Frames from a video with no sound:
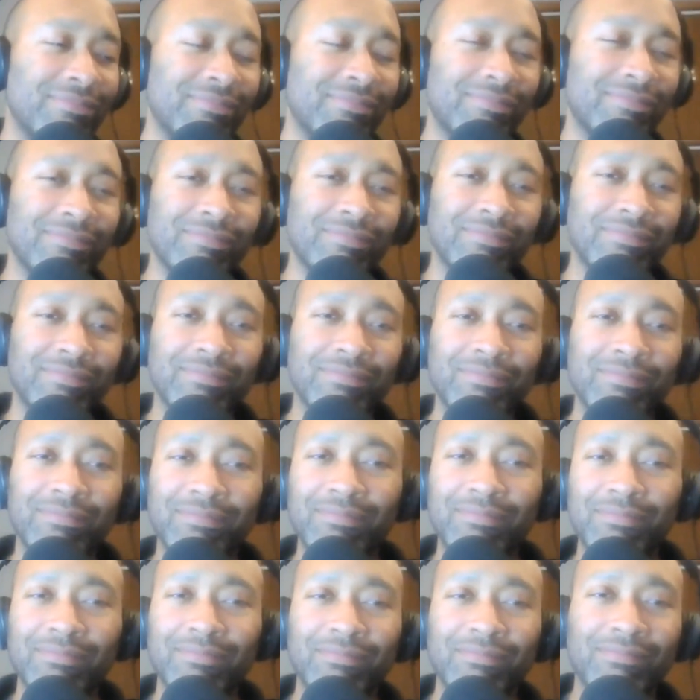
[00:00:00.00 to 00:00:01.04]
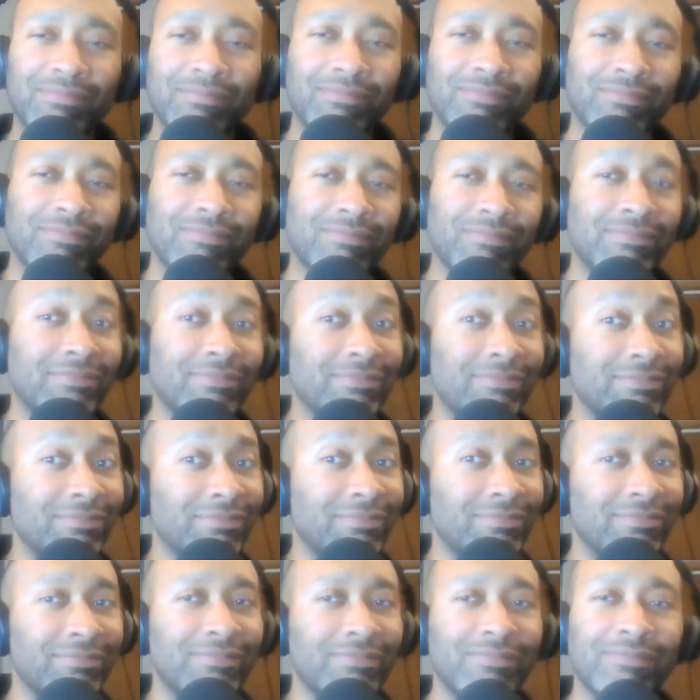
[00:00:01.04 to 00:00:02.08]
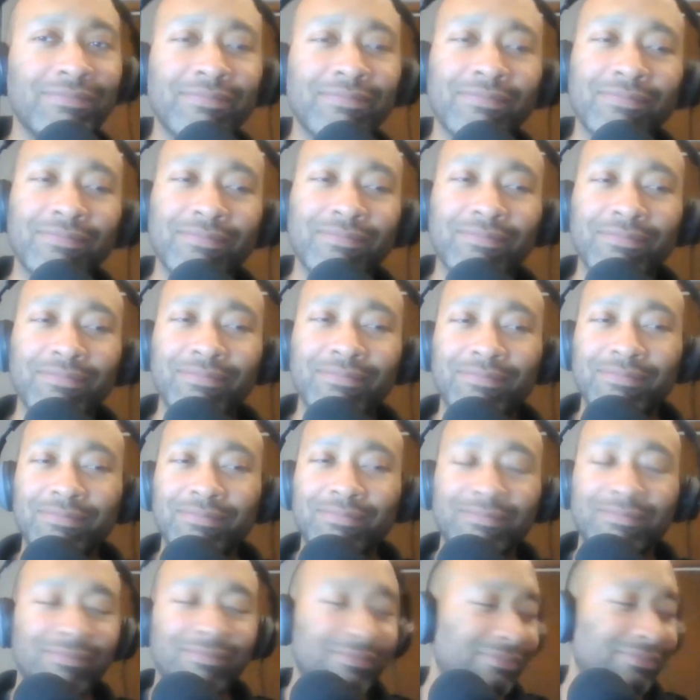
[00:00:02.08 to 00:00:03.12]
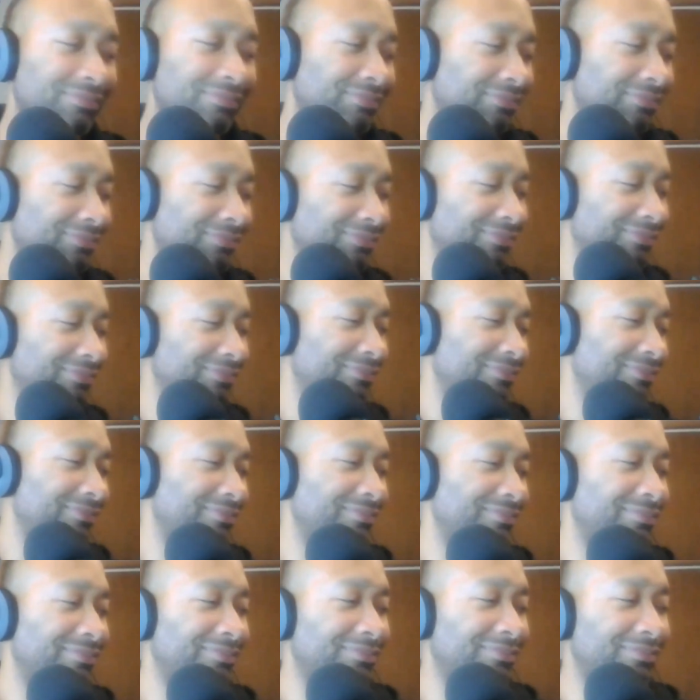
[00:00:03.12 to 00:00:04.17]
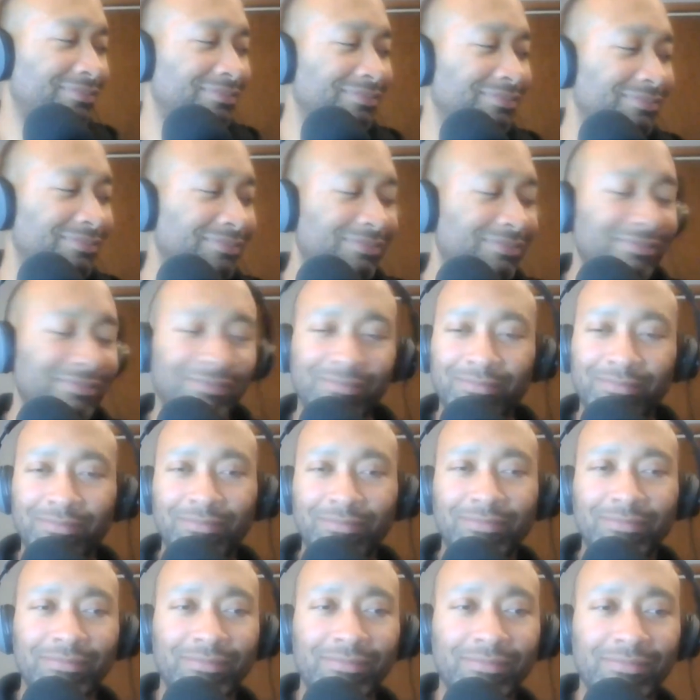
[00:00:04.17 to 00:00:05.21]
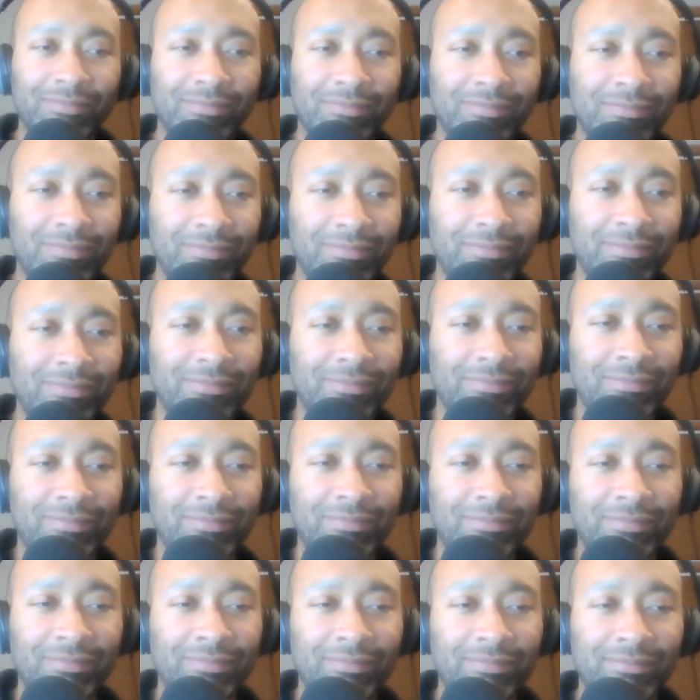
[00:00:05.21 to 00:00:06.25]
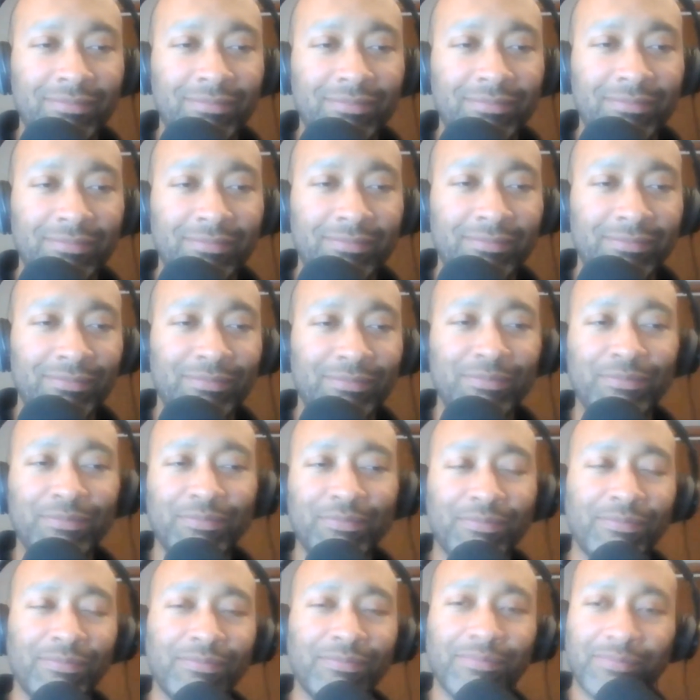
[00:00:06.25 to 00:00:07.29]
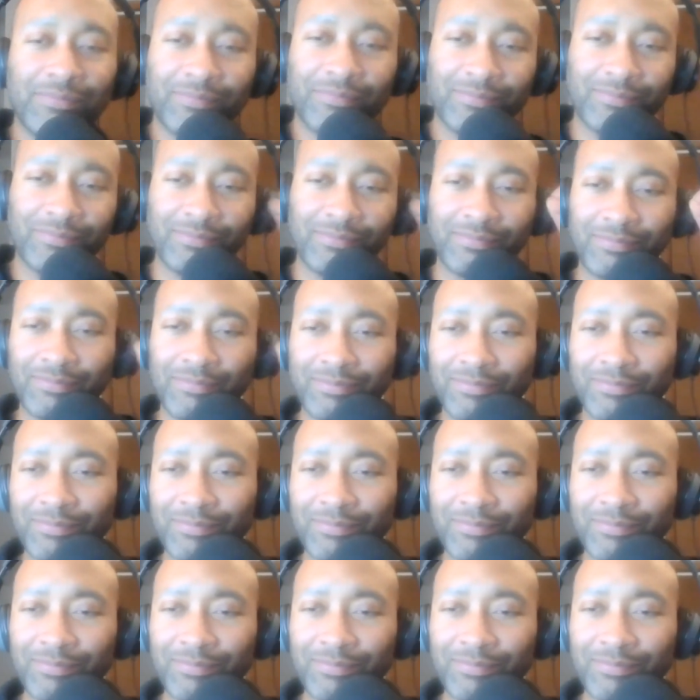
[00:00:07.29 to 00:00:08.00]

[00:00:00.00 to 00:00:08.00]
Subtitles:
[no speech]